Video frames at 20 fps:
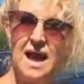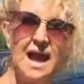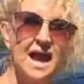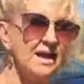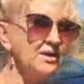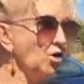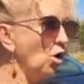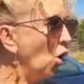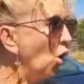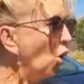
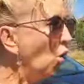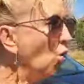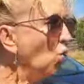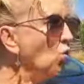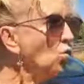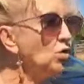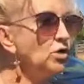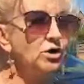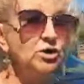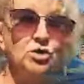and
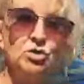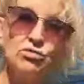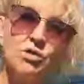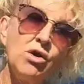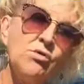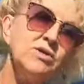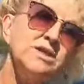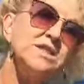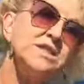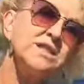you're
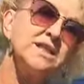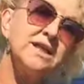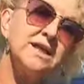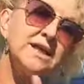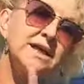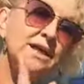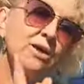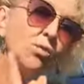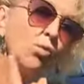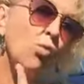only
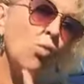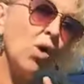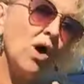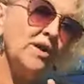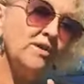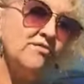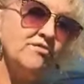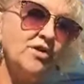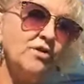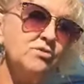ticking
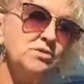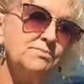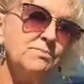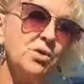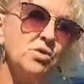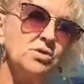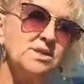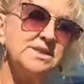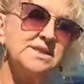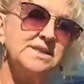one of those
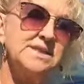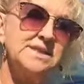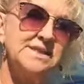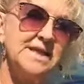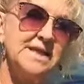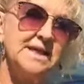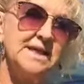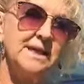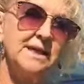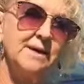boxes
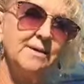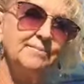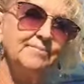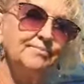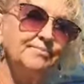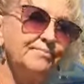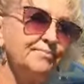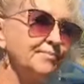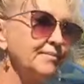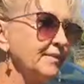here,
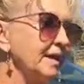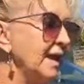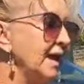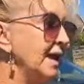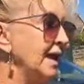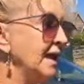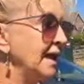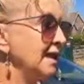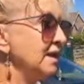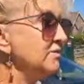
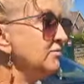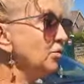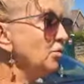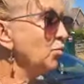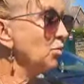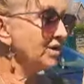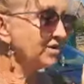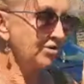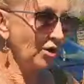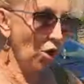even
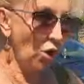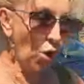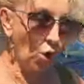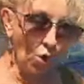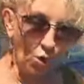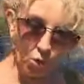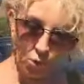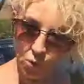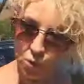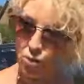with
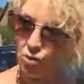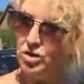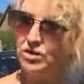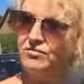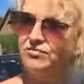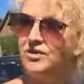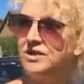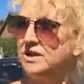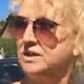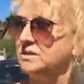all
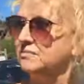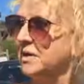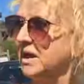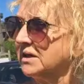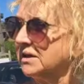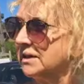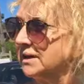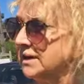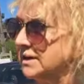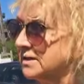of these
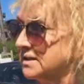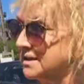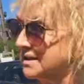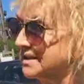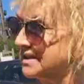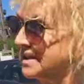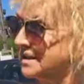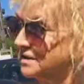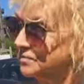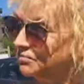Buddleias,
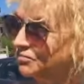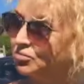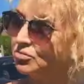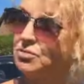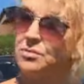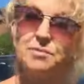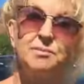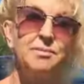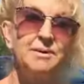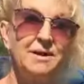and there's
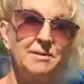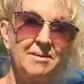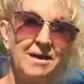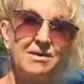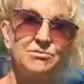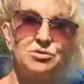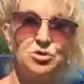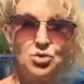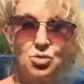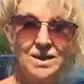probably
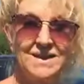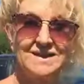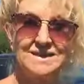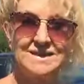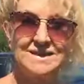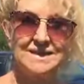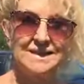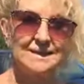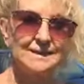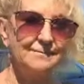about
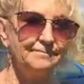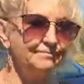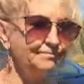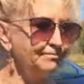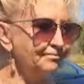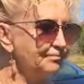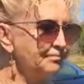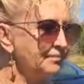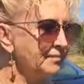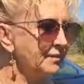20.
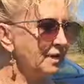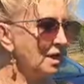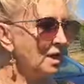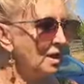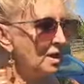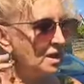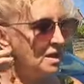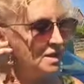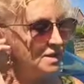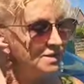
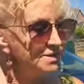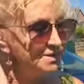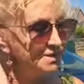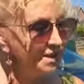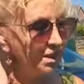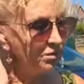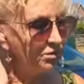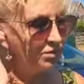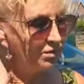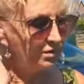
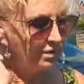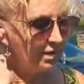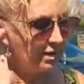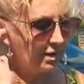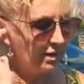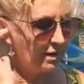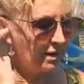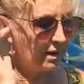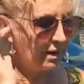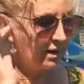So
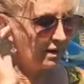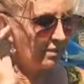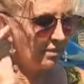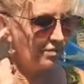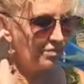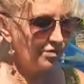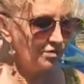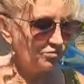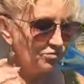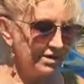
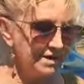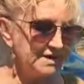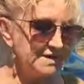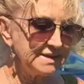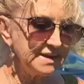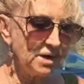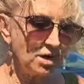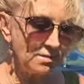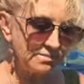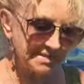the
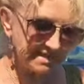reason I'm